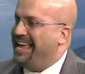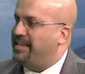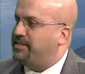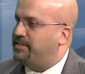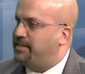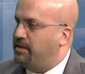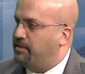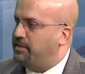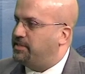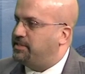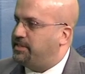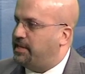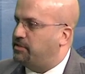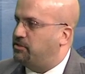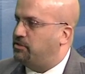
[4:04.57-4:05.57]
It's still the
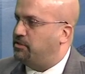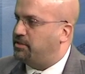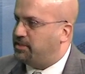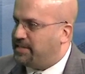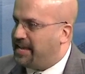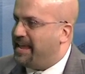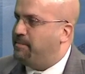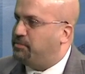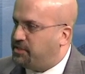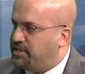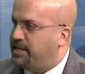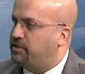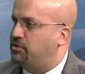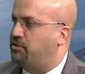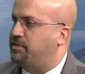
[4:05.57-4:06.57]
same
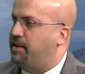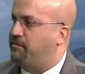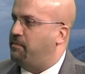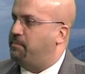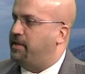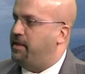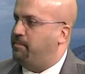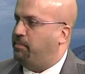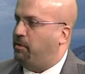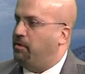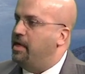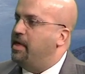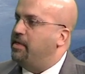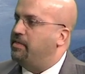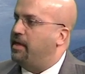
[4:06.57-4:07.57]
six or seven
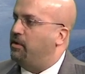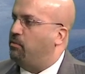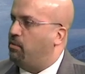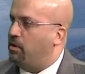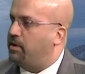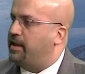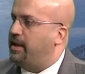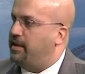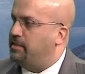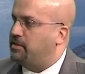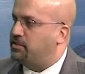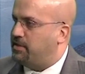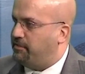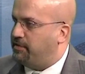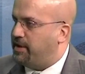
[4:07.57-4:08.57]
people that are working in the
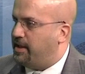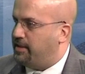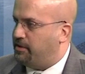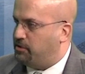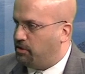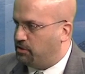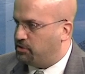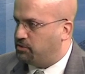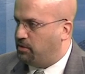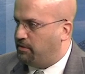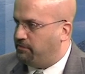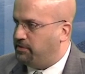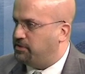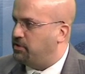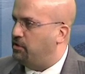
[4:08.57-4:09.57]
Suffolk County Clerk's
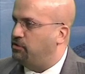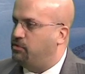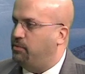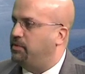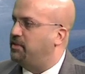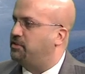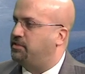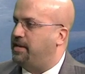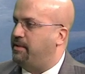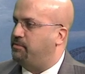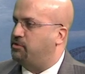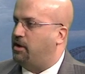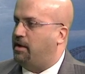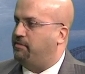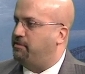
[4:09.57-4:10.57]
office doing the same
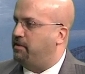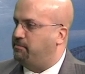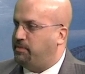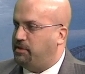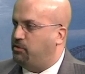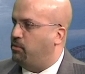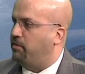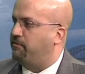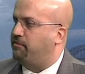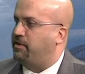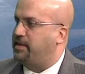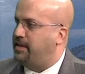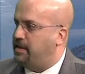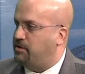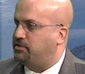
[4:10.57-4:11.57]
job they've been doing for years.